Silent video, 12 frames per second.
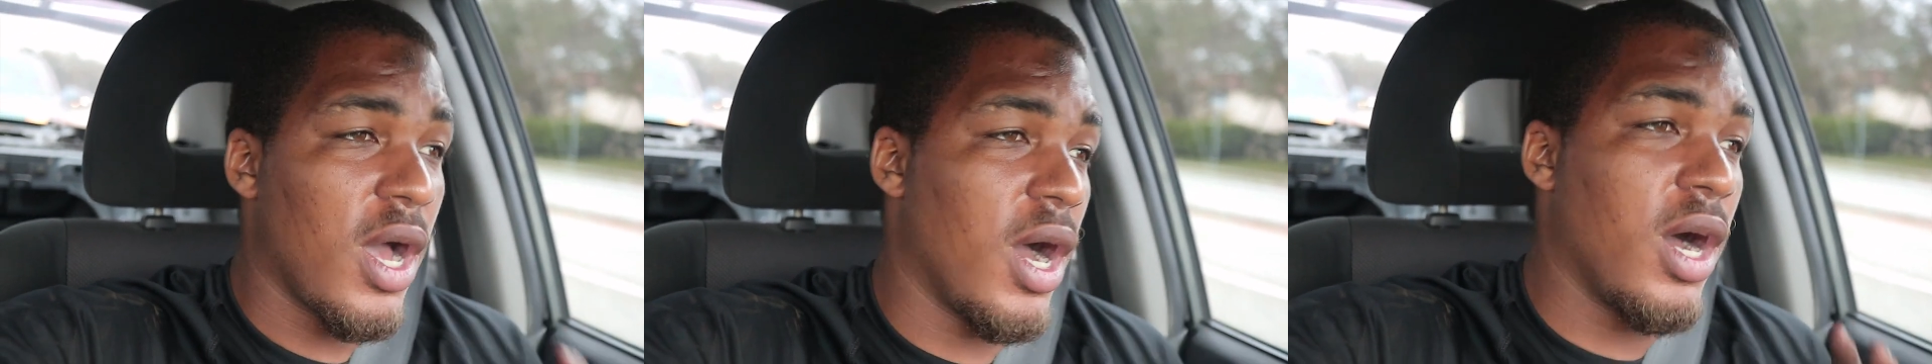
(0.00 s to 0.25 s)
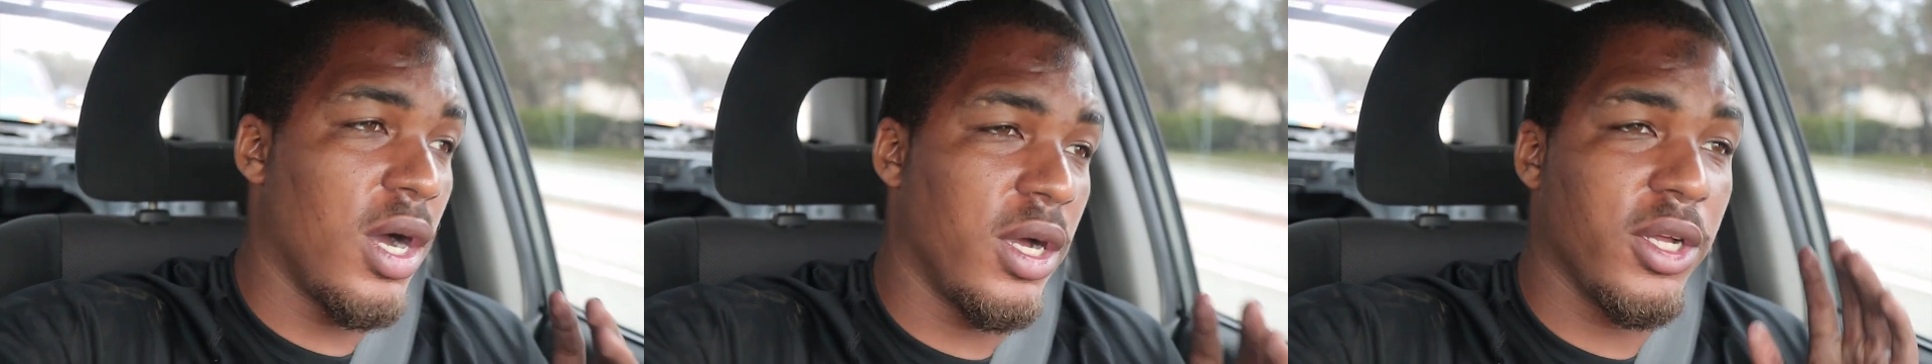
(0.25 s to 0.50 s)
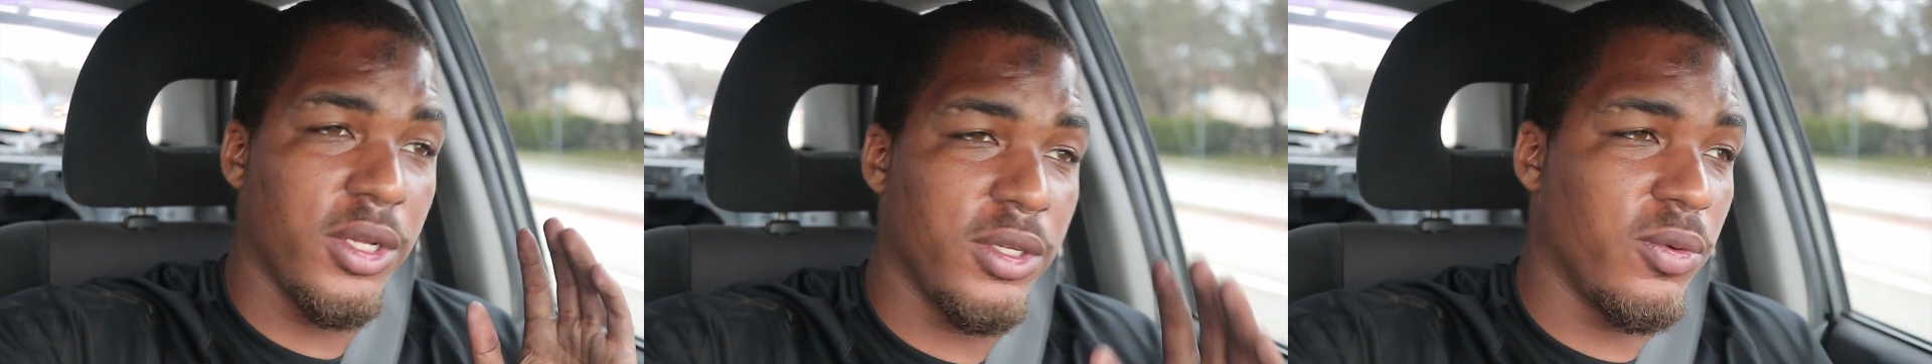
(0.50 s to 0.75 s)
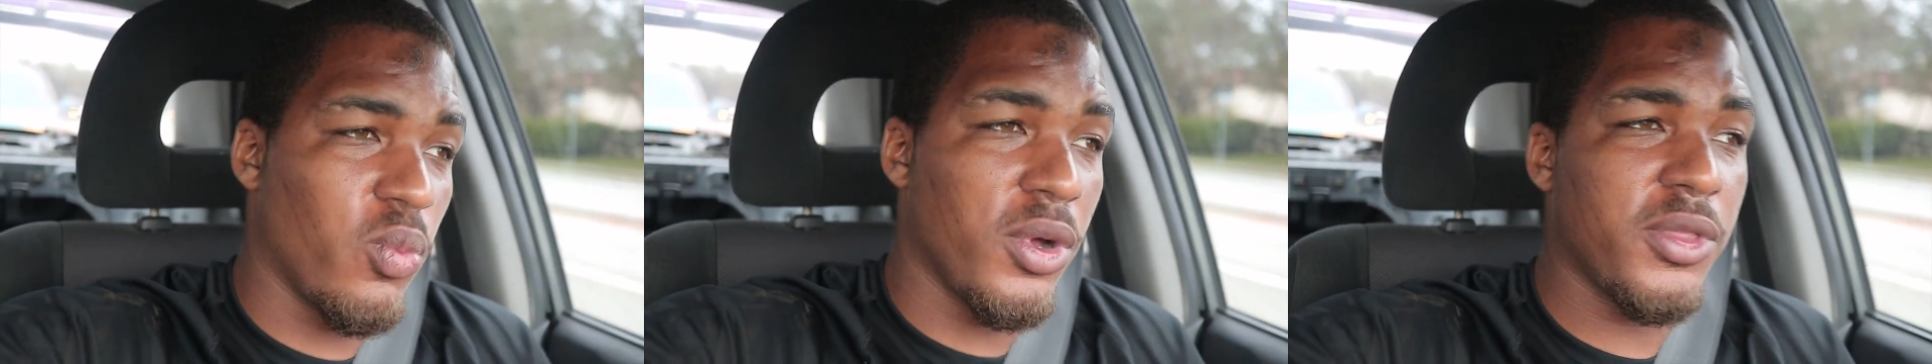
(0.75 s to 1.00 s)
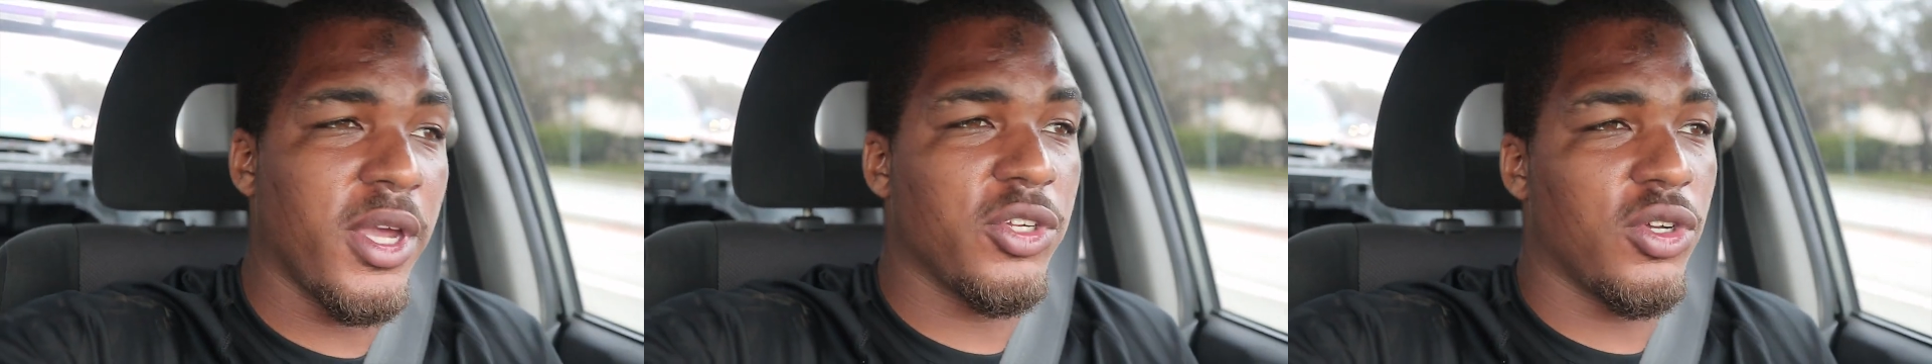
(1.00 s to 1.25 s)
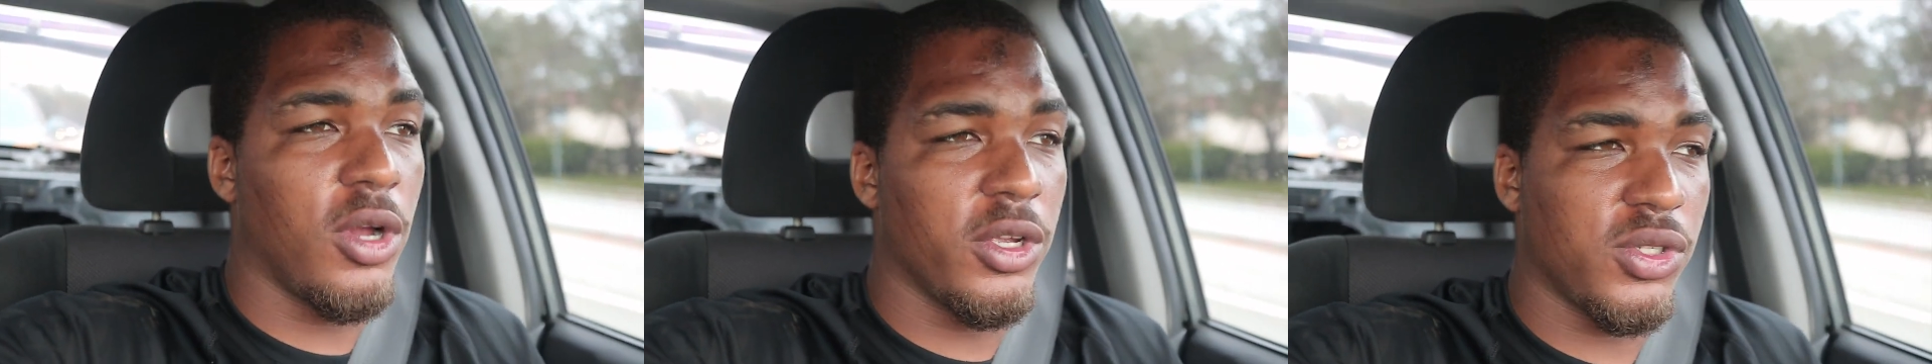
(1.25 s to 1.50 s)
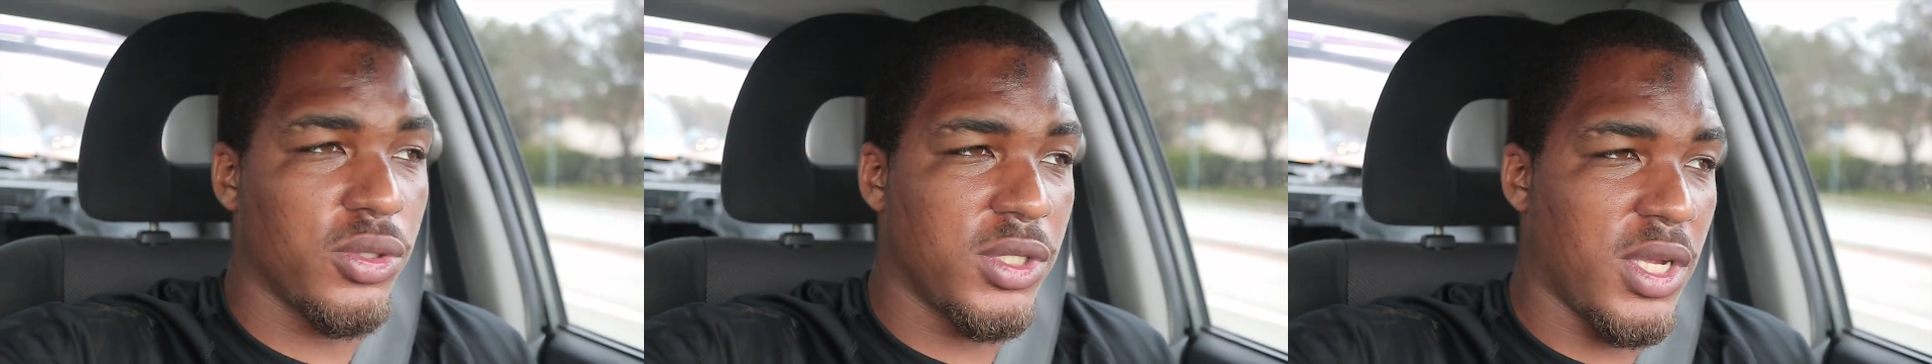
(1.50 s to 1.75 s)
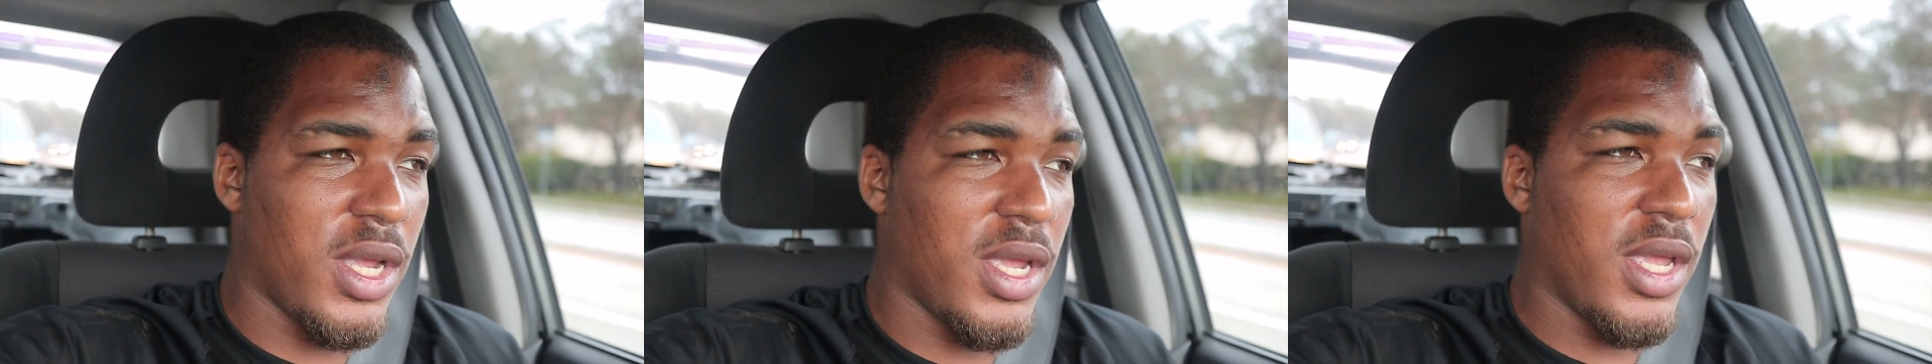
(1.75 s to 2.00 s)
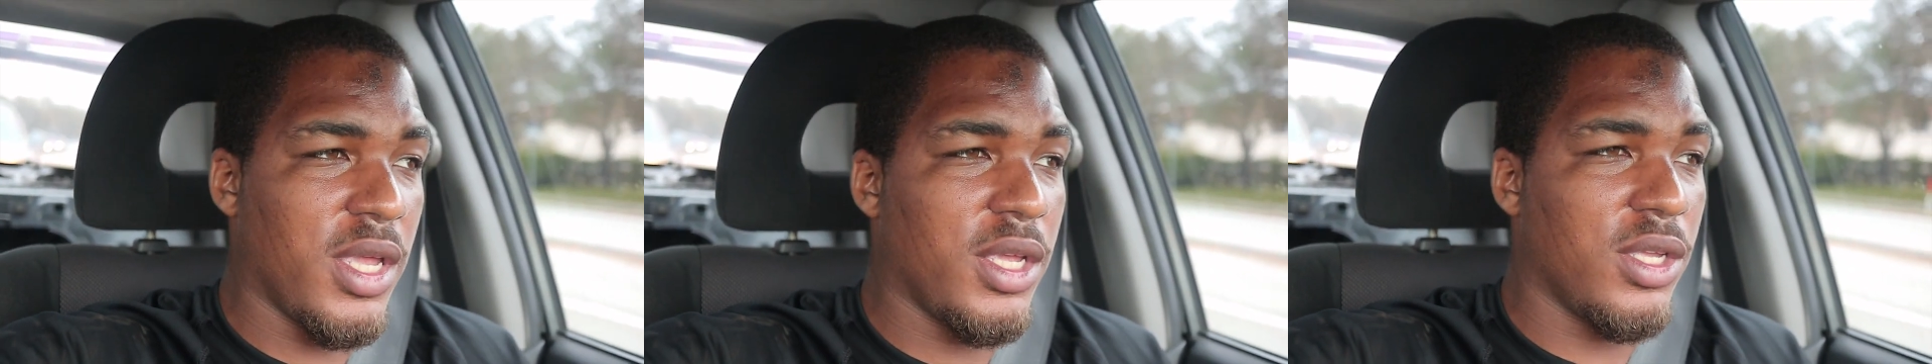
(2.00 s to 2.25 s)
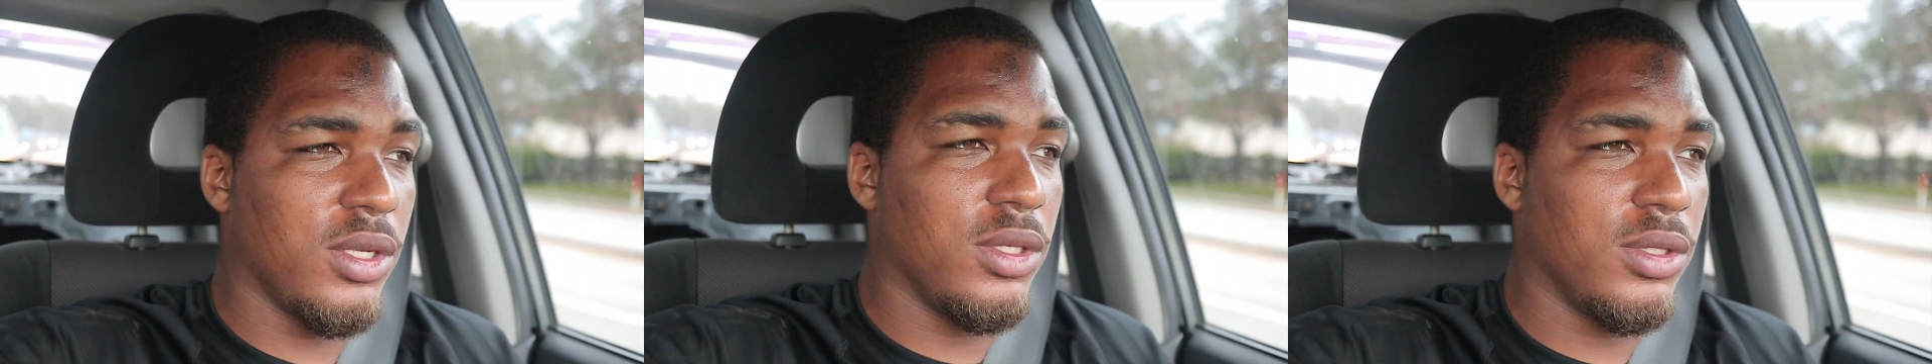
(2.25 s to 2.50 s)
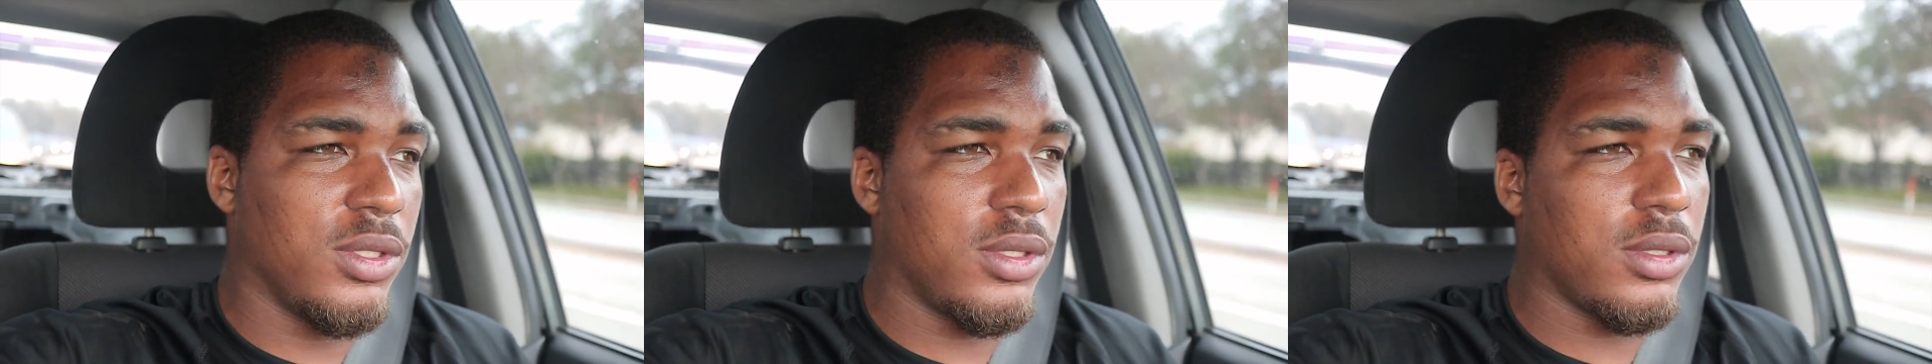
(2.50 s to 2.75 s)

One thing I should also say is